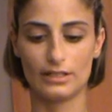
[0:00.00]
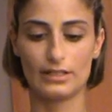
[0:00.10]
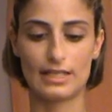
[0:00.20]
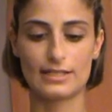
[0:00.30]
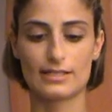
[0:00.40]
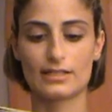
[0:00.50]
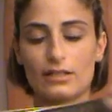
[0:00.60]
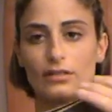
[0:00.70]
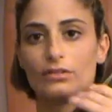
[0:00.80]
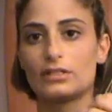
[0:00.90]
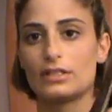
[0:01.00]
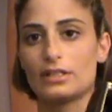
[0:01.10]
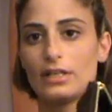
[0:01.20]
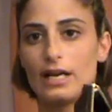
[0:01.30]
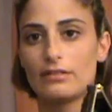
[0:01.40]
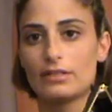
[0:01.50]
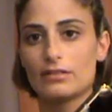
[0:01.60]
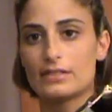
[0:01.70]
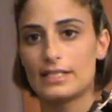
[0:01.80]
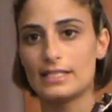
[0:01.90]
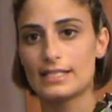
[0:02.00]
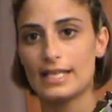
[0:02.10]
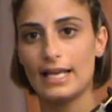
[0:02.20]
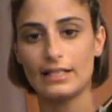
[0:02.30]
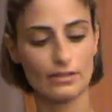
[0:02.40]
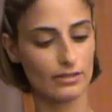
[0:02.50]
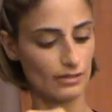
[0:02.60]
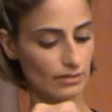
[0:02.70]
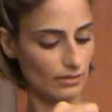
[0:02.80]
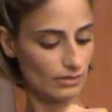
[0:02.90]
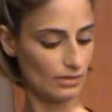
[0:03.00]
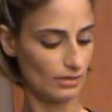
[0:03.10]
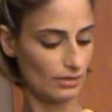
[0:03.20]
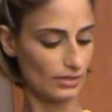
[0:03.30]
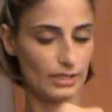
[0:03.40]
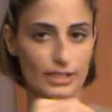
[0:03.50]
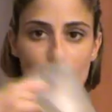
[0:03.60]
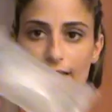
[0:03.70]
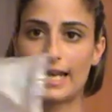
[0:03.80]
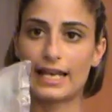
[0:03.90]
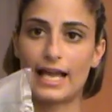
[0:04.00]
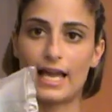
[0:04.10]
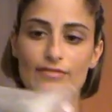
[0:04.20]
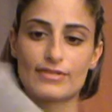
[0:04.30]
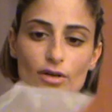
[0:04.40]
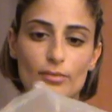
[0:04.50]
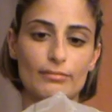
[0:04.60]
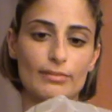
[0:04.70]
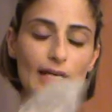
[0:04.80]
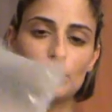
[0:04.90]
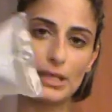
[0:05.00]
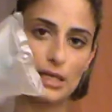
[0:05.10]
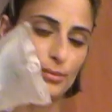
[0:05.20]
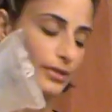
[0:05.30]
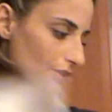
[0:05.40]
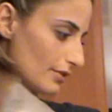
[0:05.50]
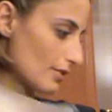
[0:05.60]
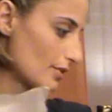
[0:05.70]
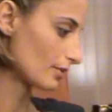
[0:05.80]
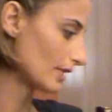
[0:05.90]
Let's look how it looks inside. Here again I have some air paper to store